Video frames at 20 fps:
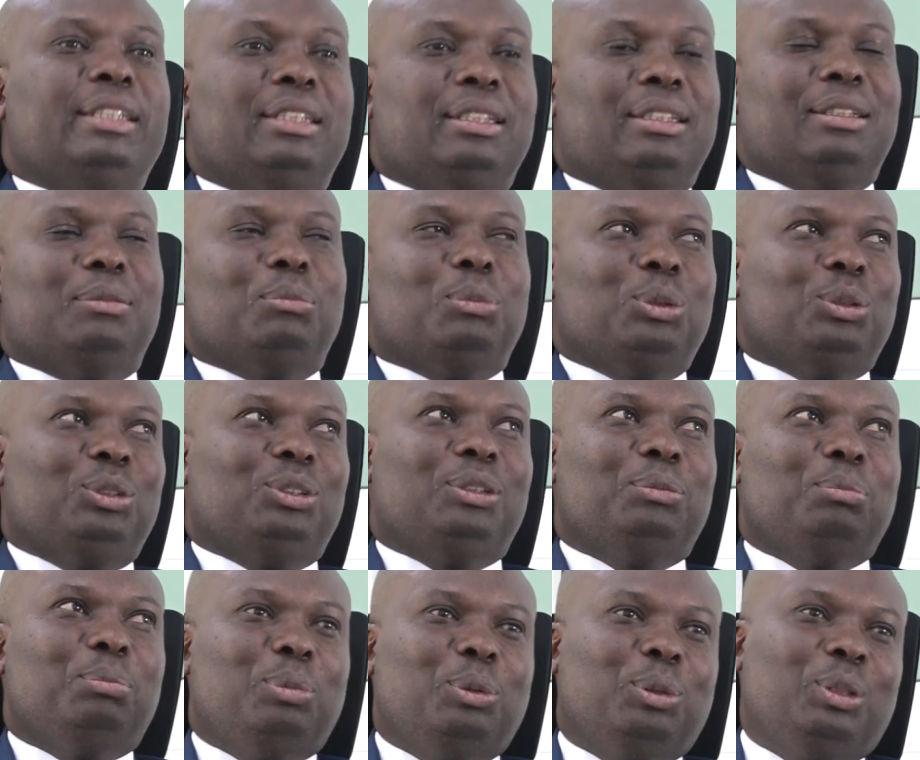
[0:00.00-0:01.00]
the most
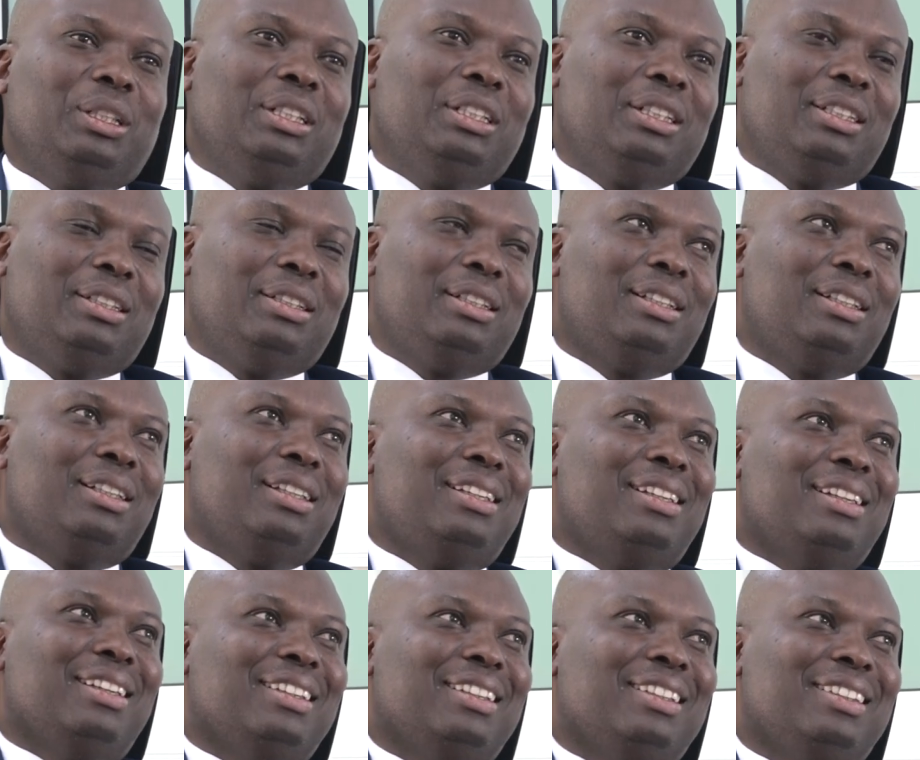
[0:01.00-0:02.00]
important
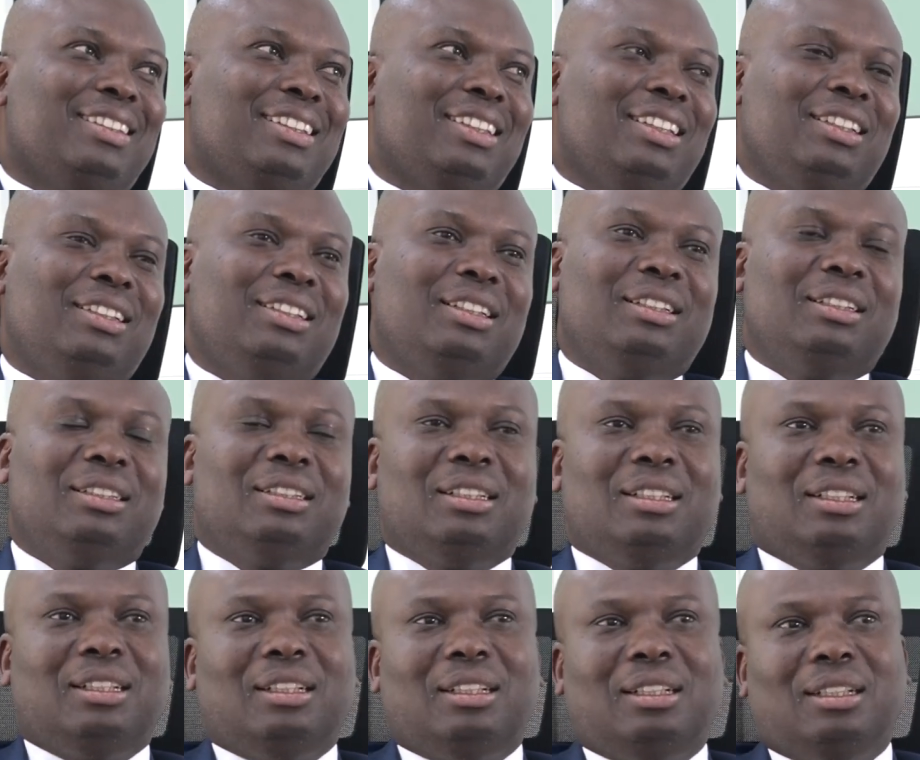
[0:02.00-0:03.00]
thing that
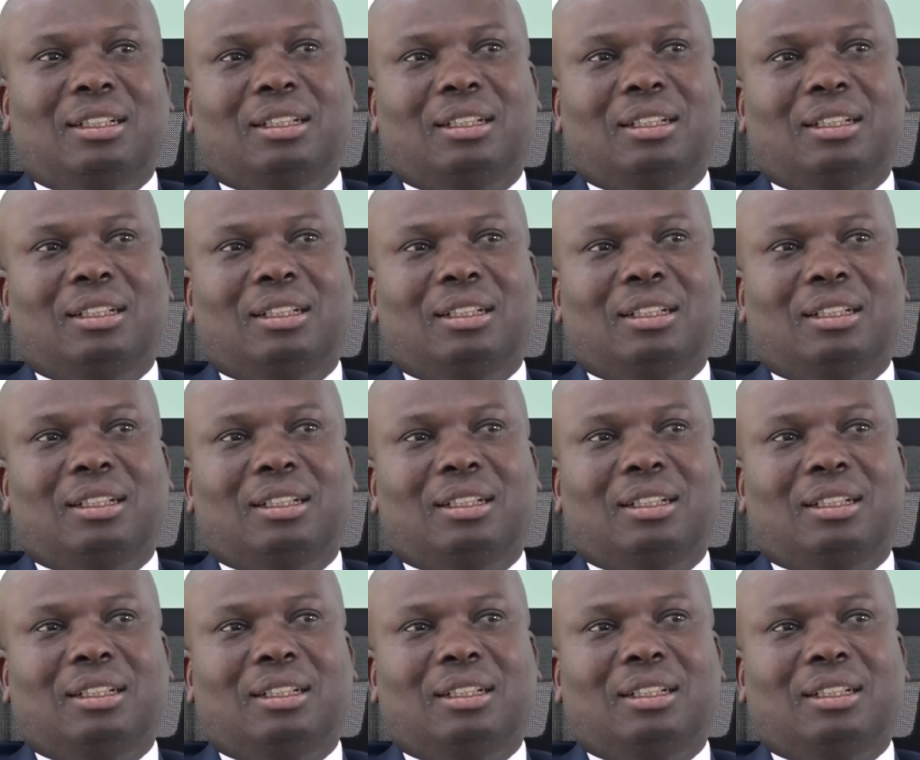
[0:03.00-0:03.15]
